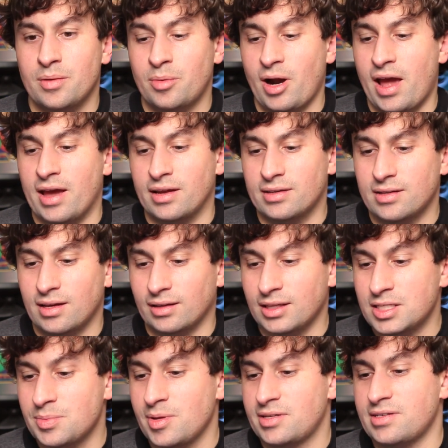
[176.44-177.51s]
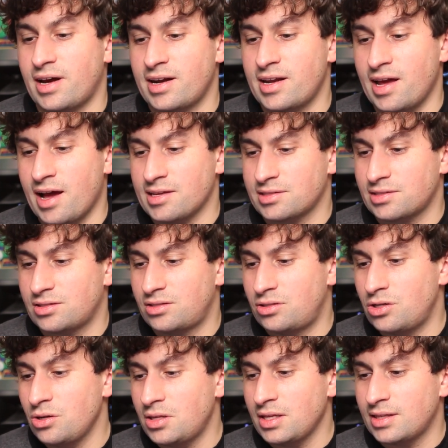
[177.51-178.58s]
number 8, Elizabeth90 asks,
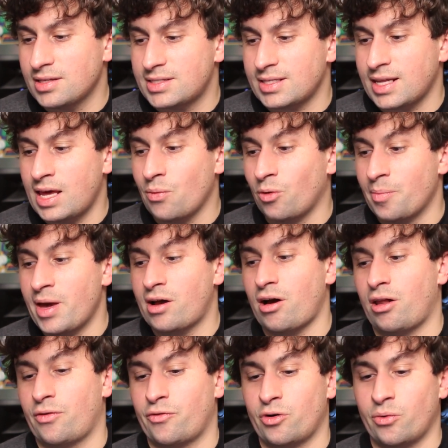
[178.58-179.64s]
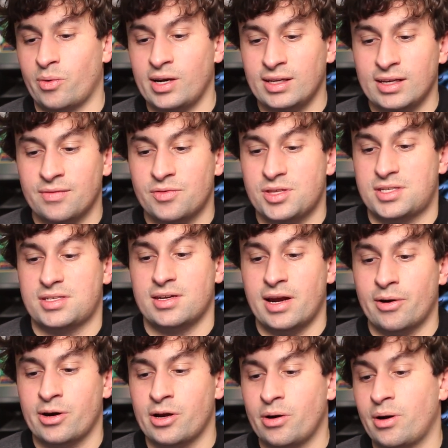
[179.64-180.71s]
do you think that Slade will make Oliver relive the
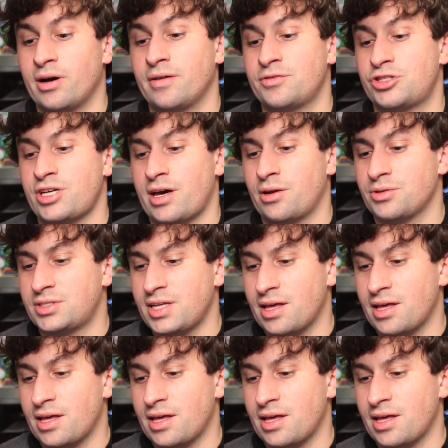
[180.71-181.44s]
scenario of Shadow's